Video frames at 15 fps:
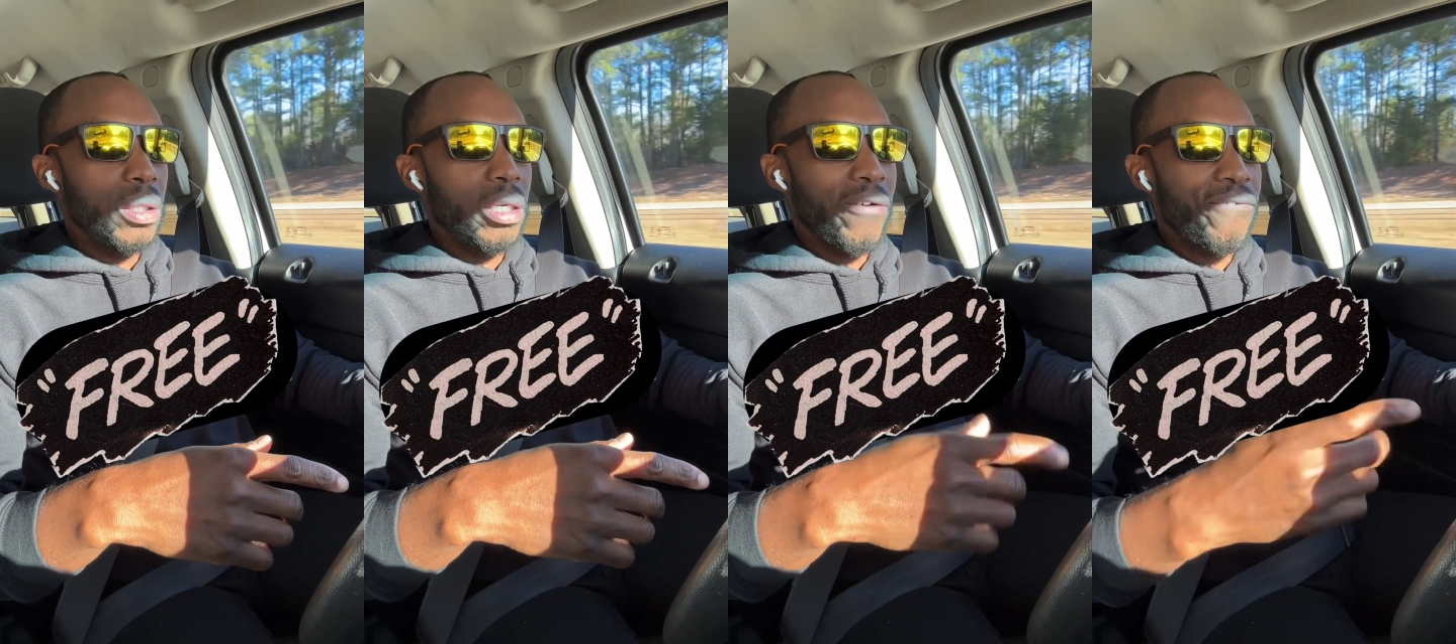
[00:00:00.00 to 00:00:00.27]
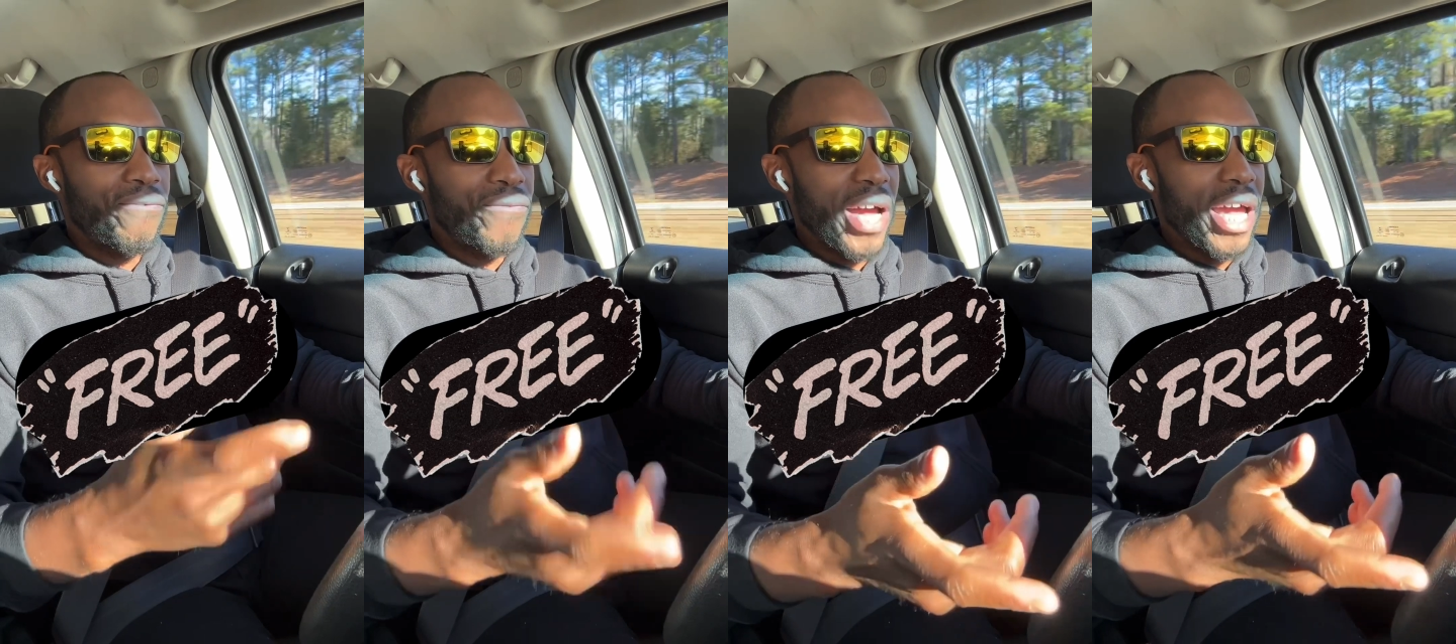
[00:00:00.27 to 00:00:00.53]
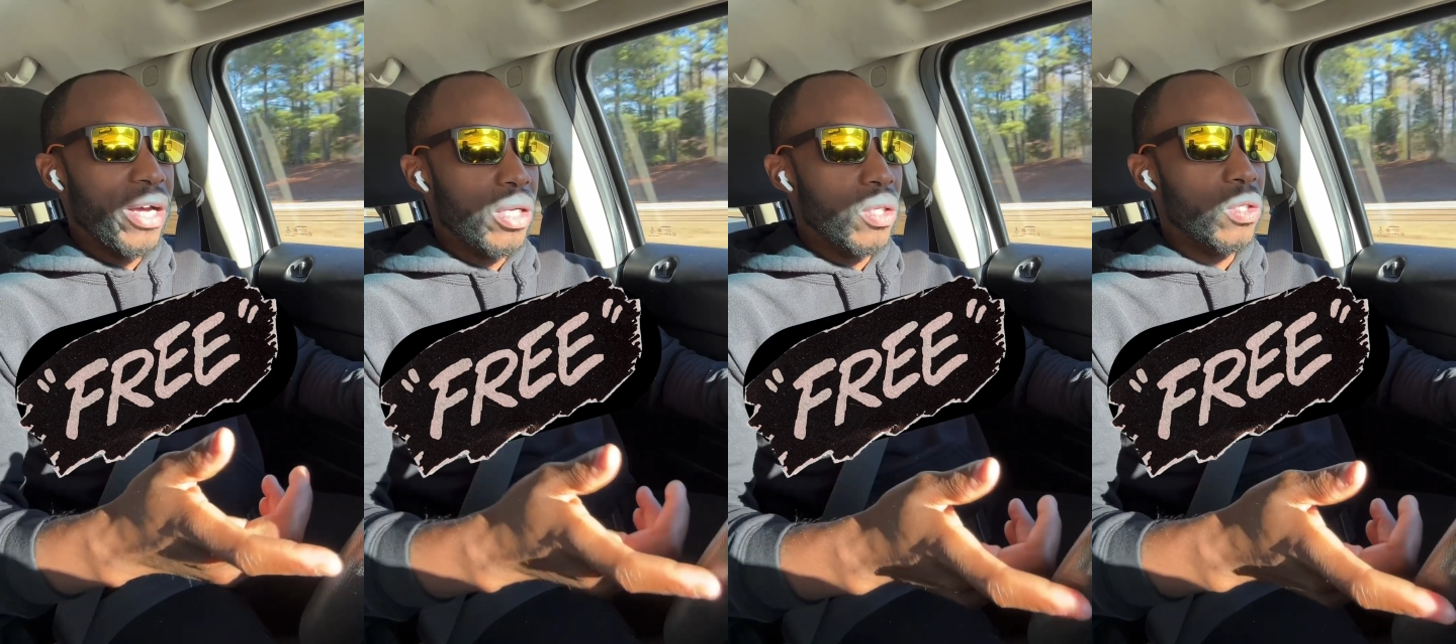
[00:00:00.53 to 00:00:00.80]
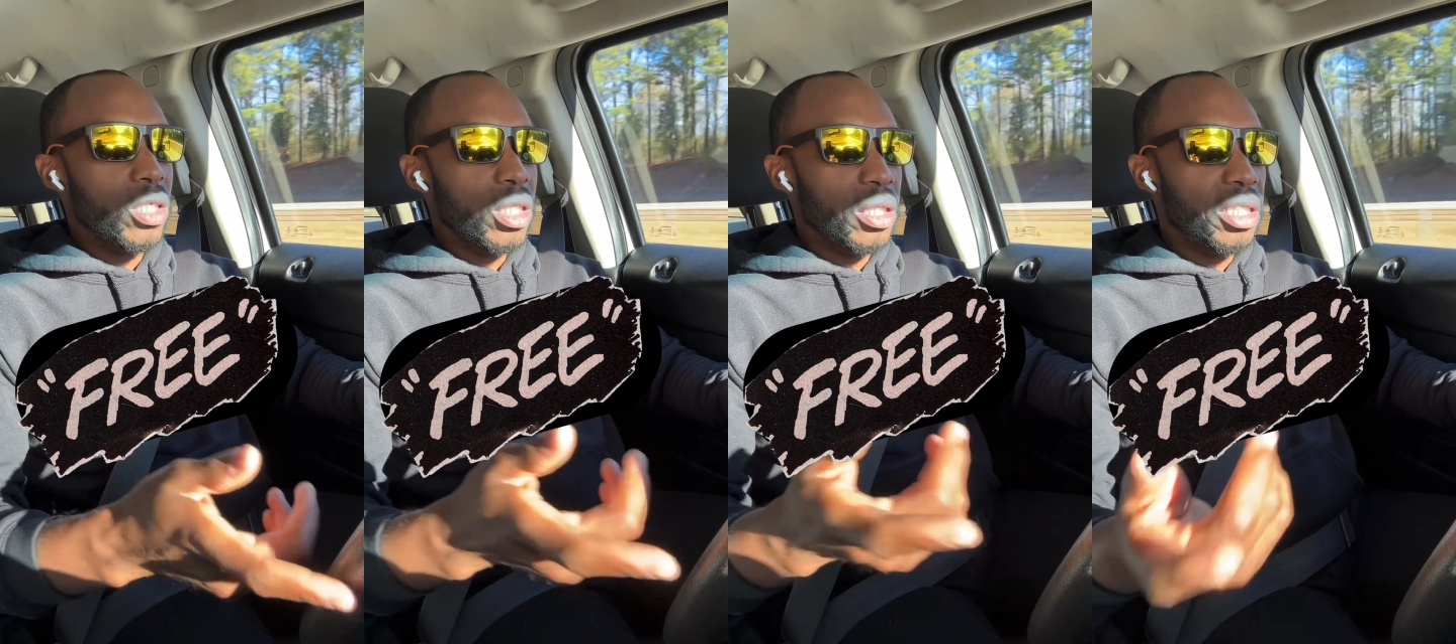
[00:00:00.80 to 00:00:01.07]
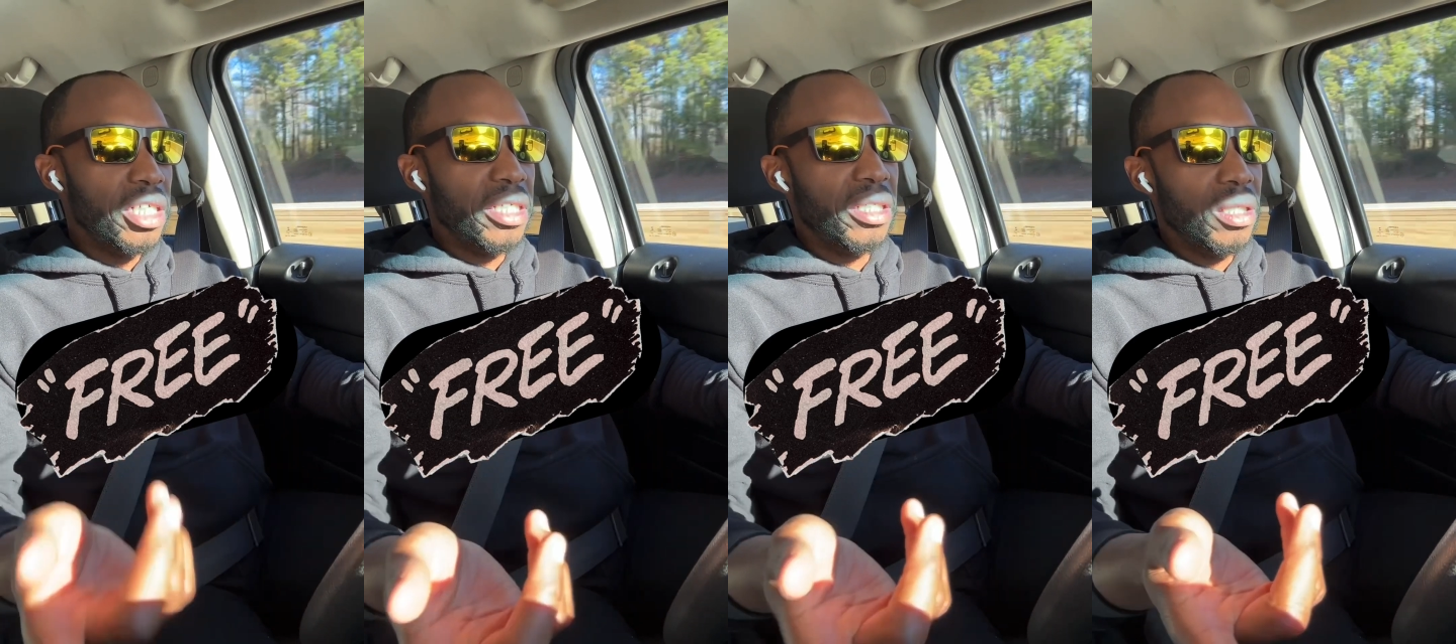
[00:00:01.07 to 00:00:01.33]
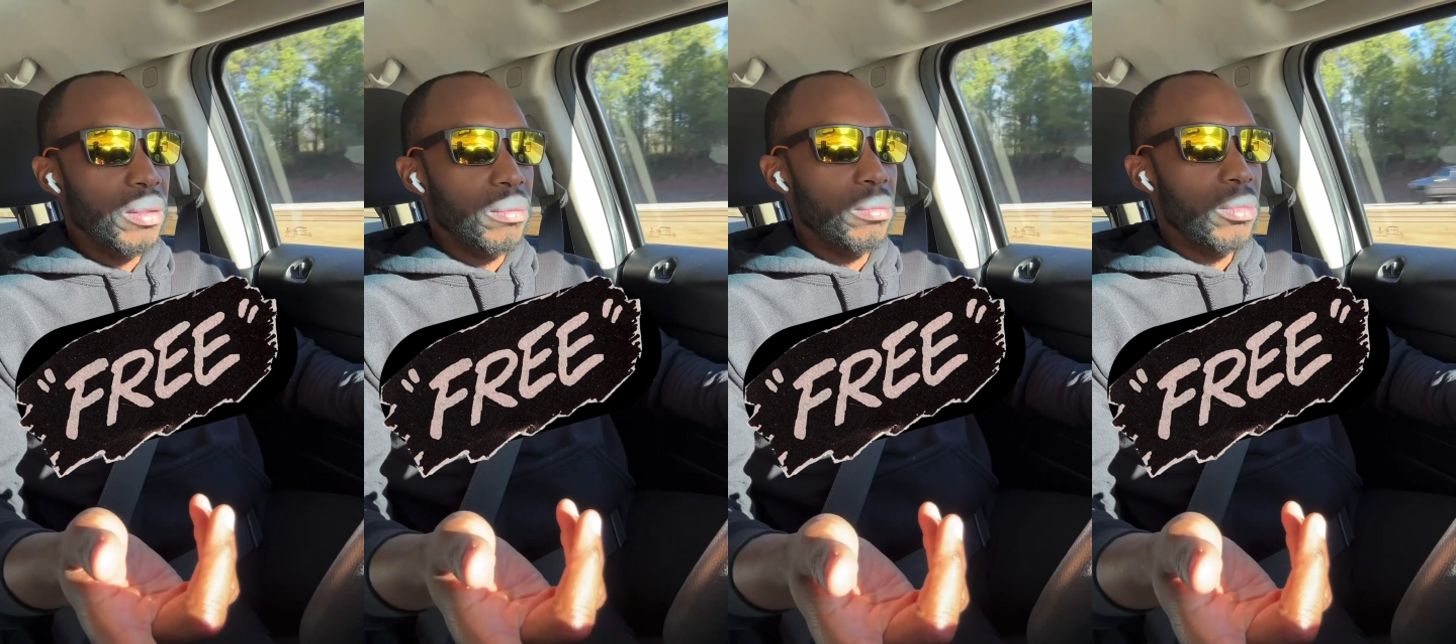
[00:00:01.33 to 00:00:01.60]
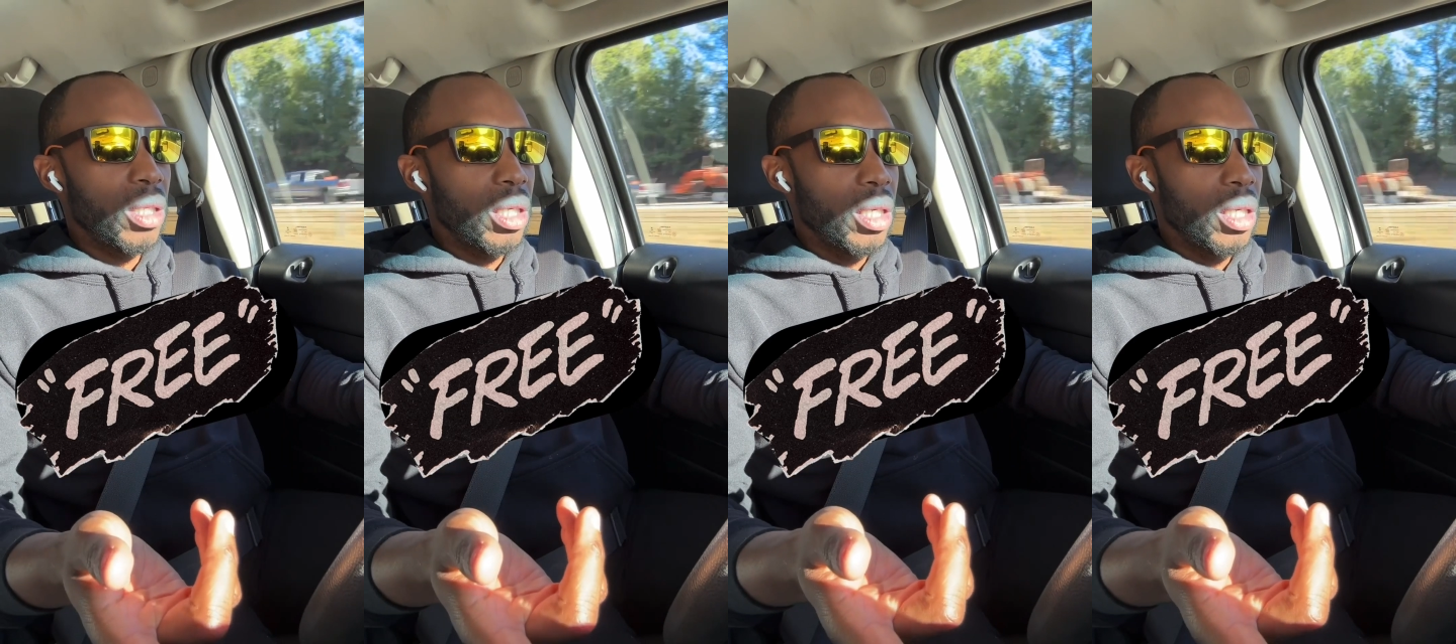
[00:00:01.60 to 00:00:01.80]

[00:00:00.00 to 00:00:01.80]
the failed system